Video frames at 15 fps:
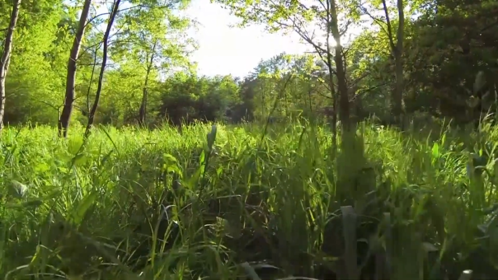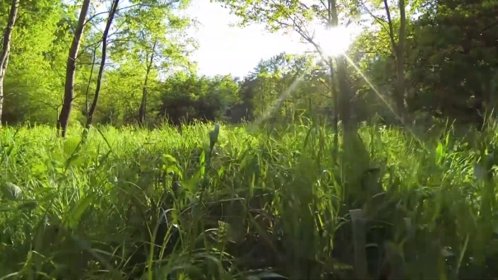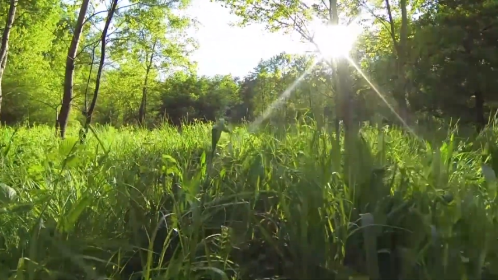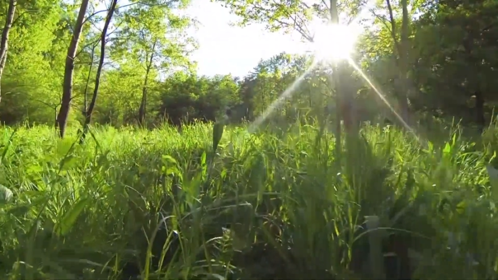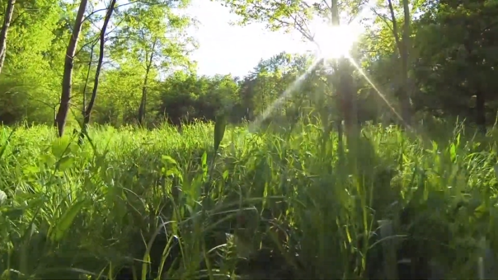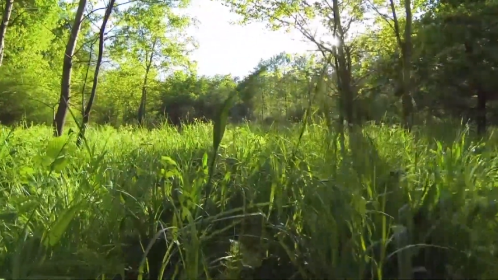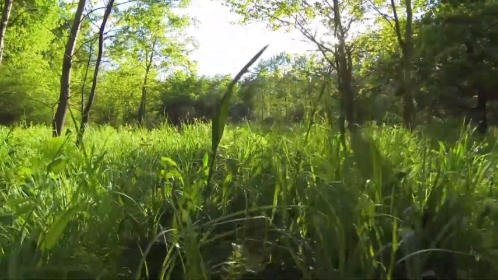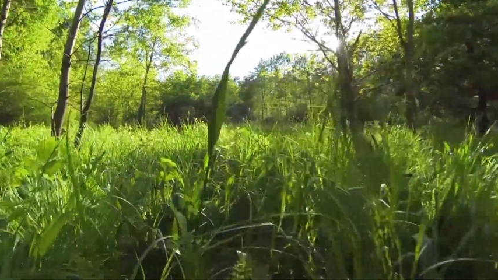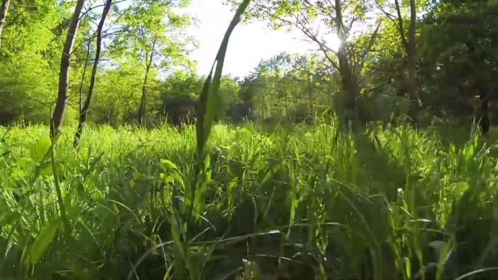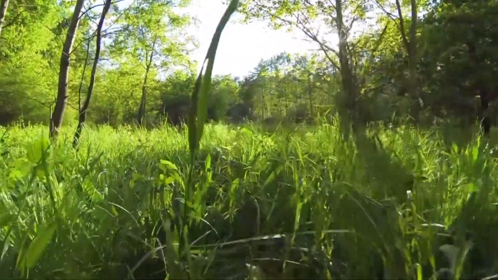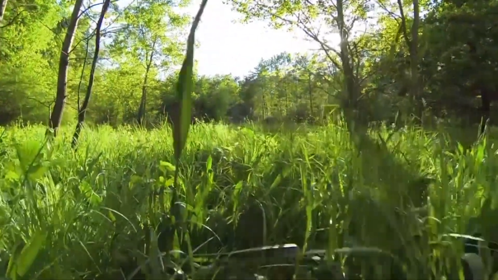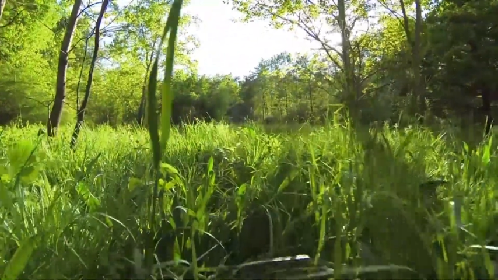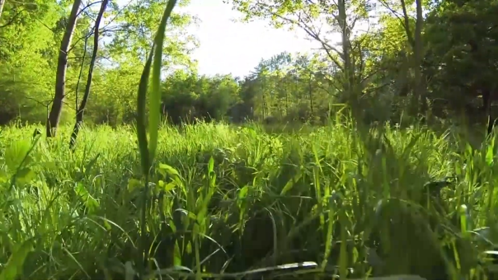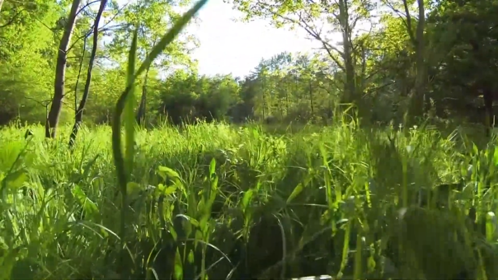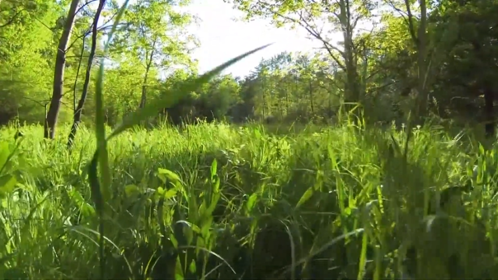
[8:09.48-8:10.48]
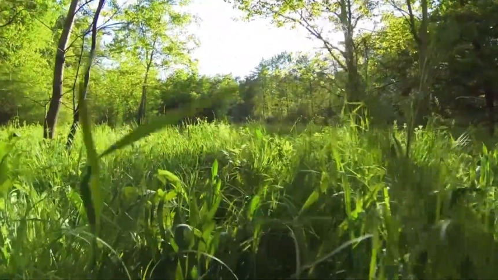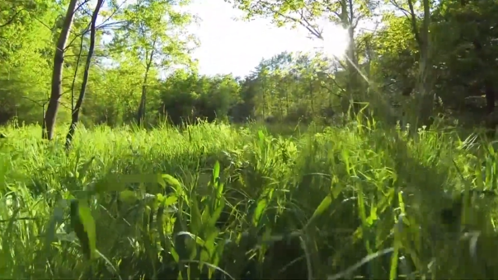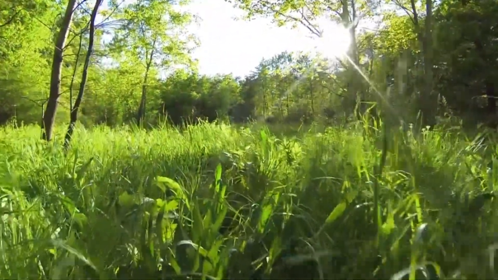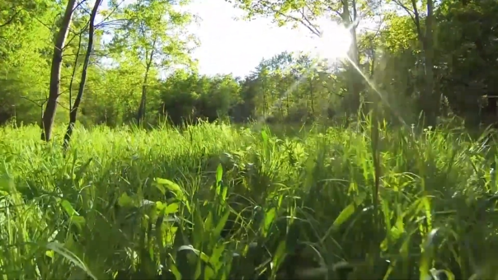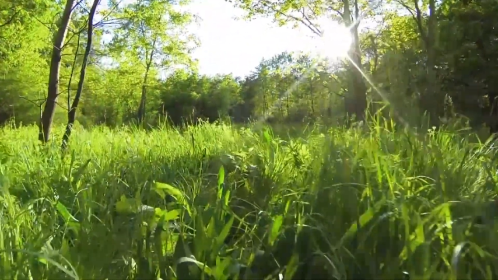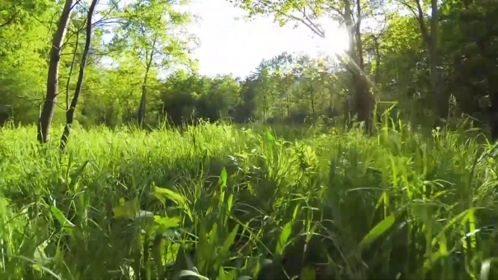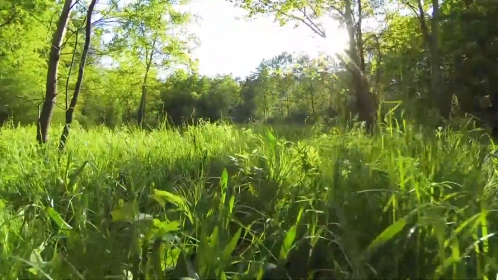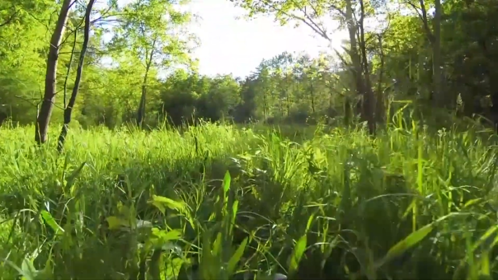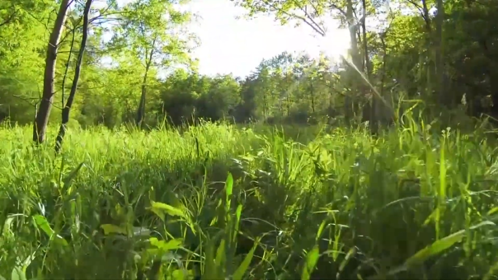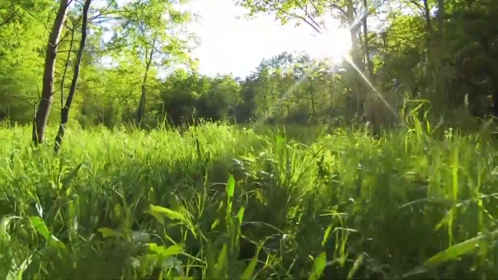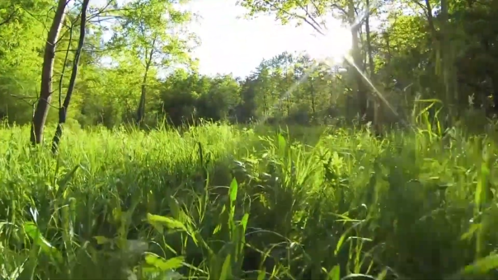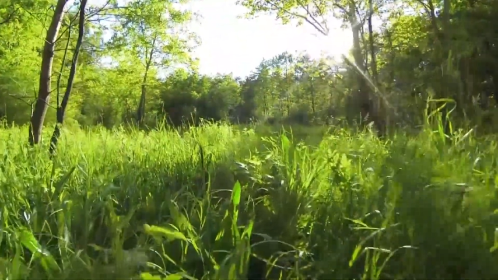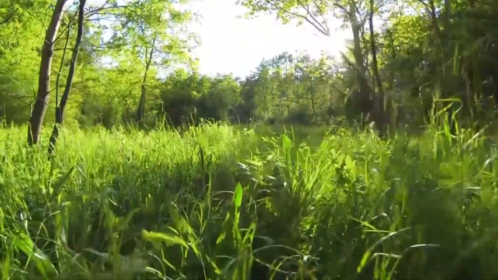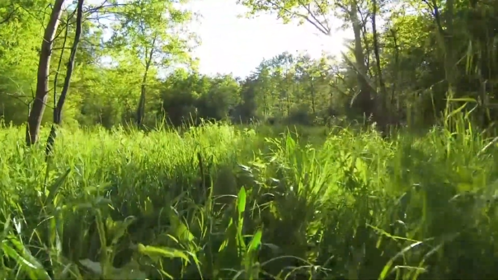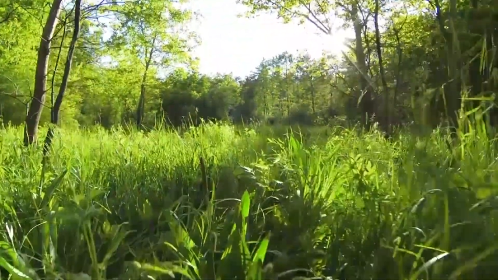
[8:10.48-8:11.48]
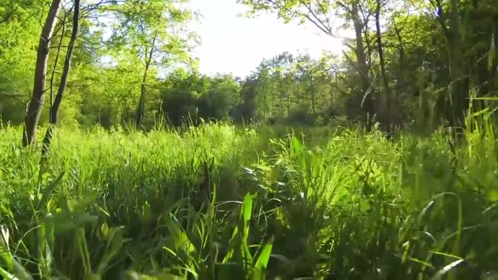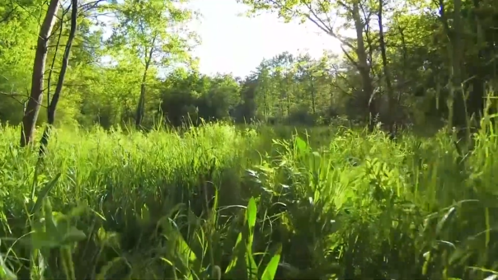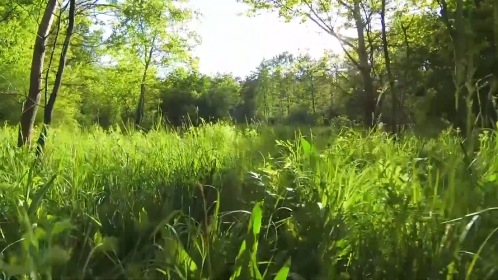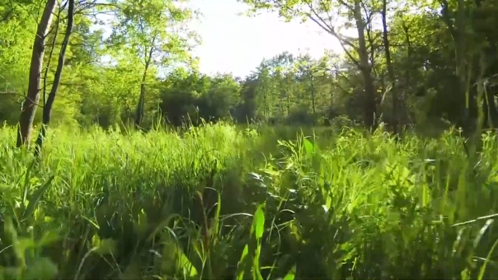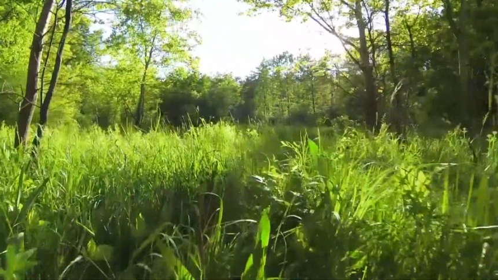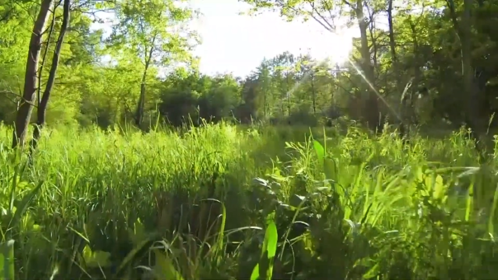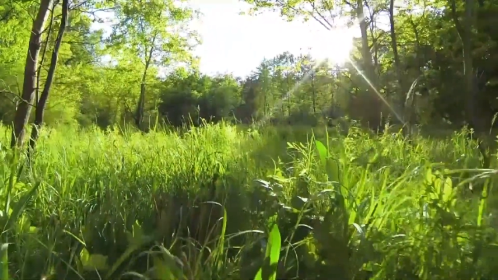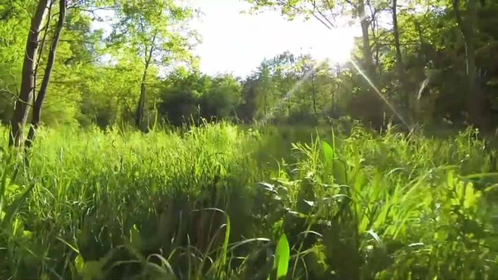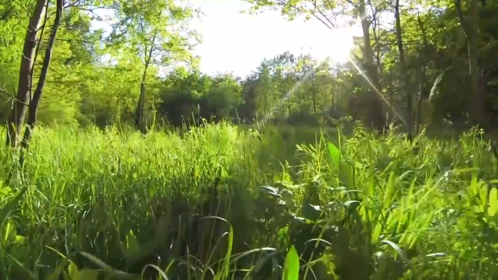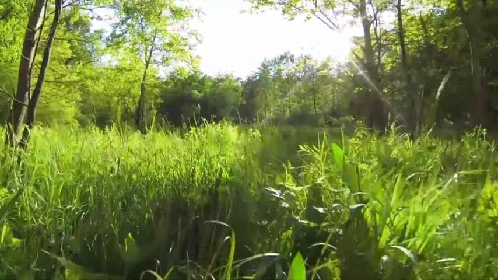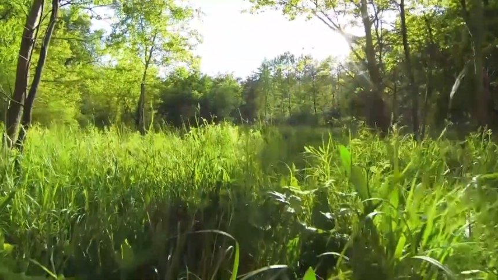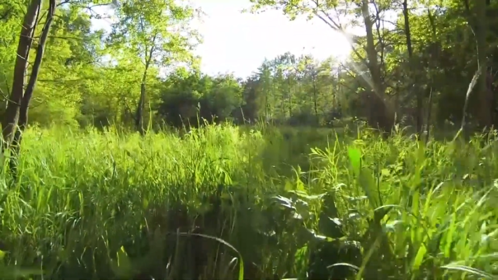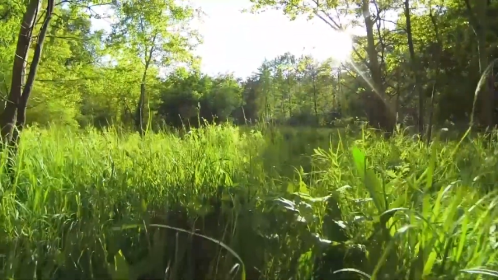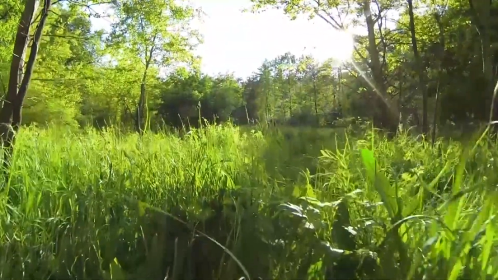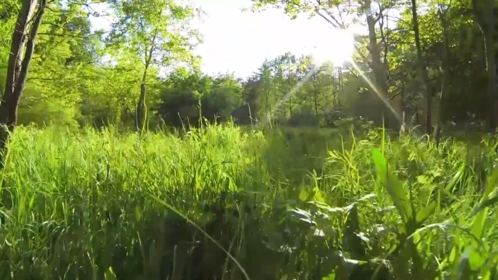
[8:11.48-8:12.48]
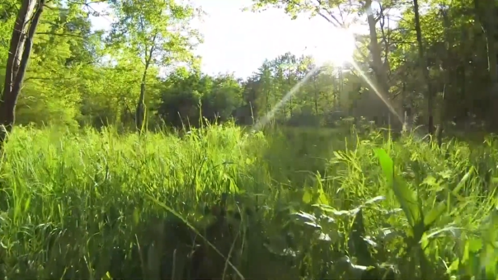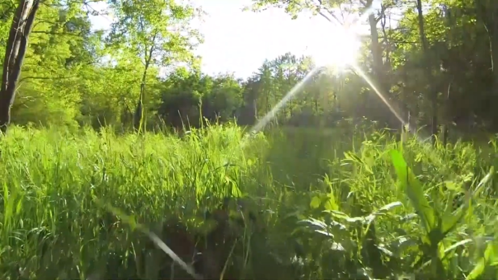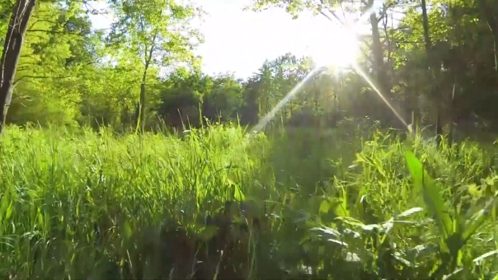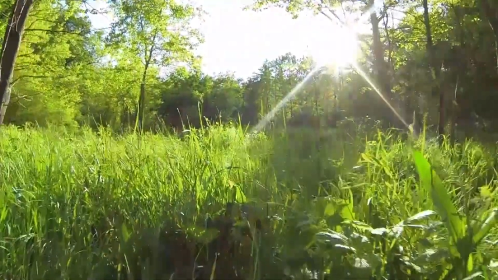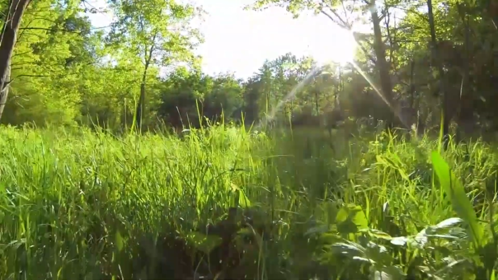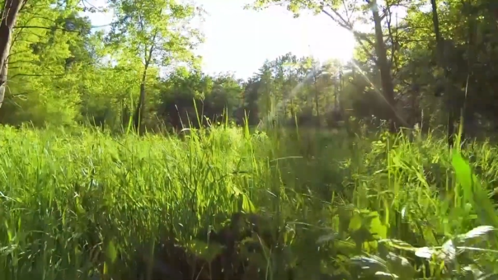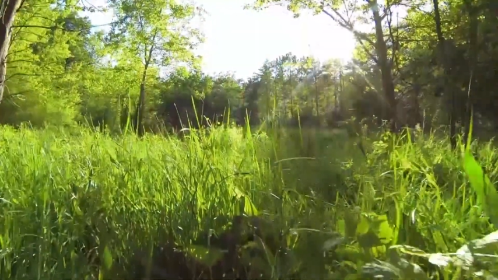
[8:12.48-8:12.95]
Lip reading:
No face is visible, so there are no lips to read.